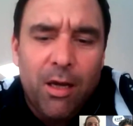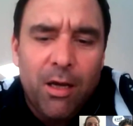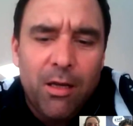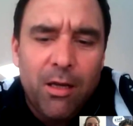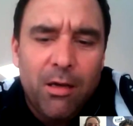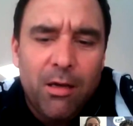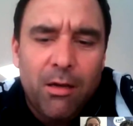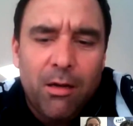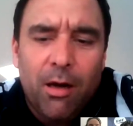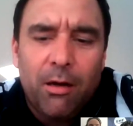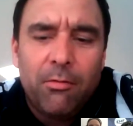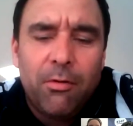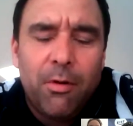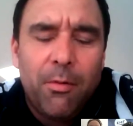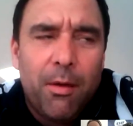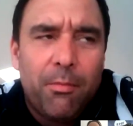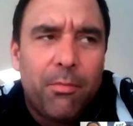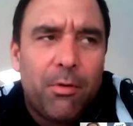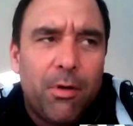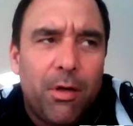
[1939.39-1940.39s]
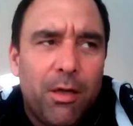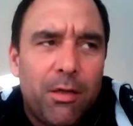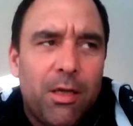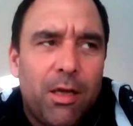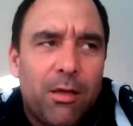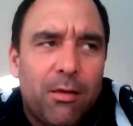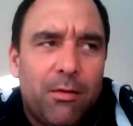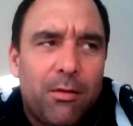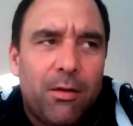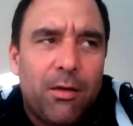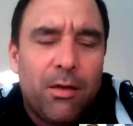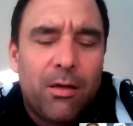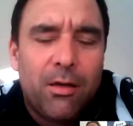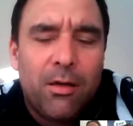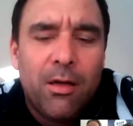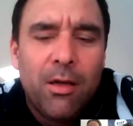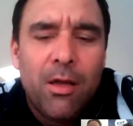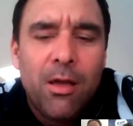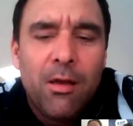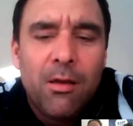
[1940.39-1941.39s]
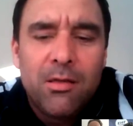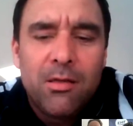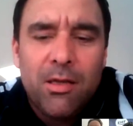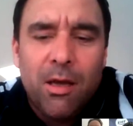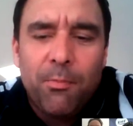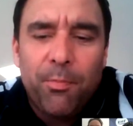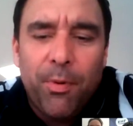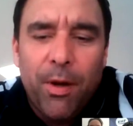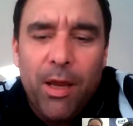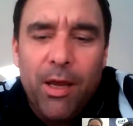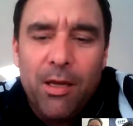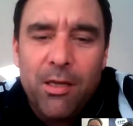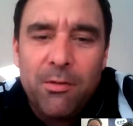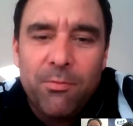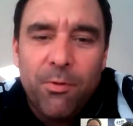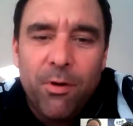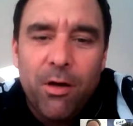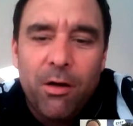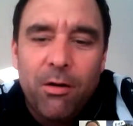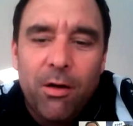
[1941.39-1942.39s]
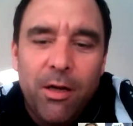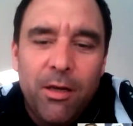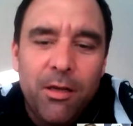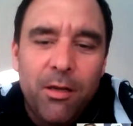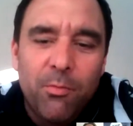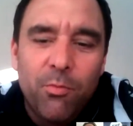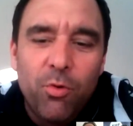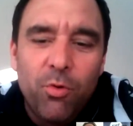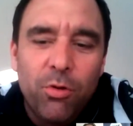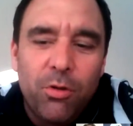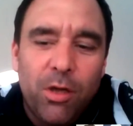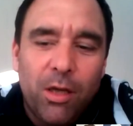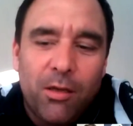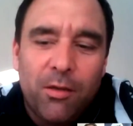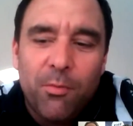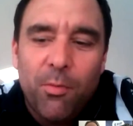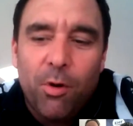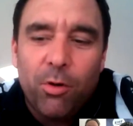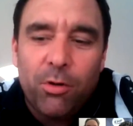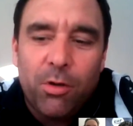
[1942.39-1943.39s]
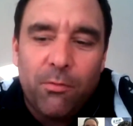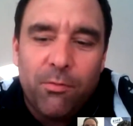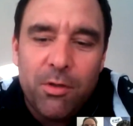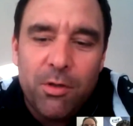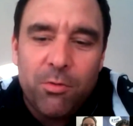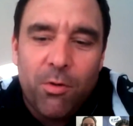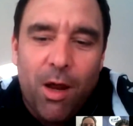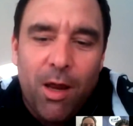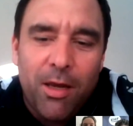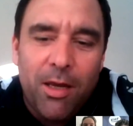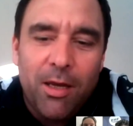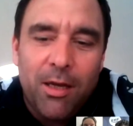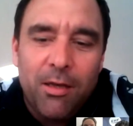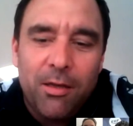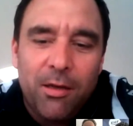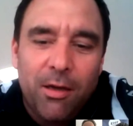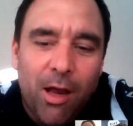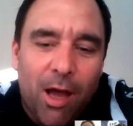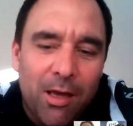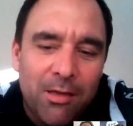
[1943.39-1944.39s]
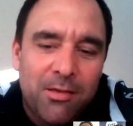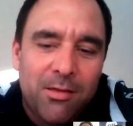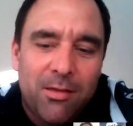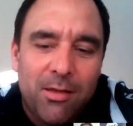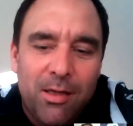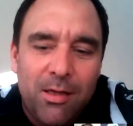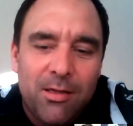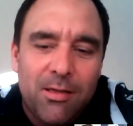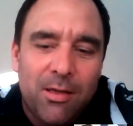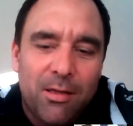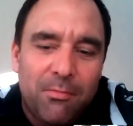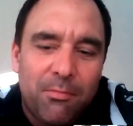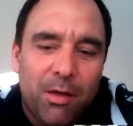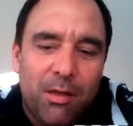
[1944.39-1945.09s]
I remember it that some players were in the mood that the motor was running in the last season,